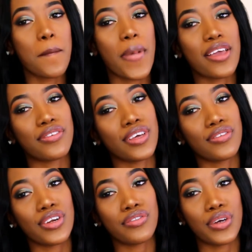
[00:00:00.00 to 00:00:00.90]
my
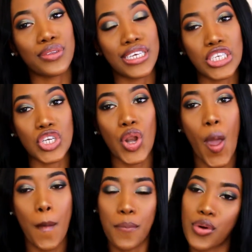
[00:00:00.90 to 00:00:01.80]
favorite foundation
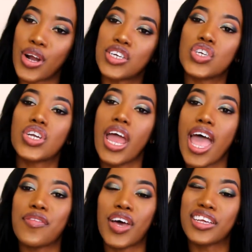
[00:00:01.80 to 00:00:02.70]
brush ever.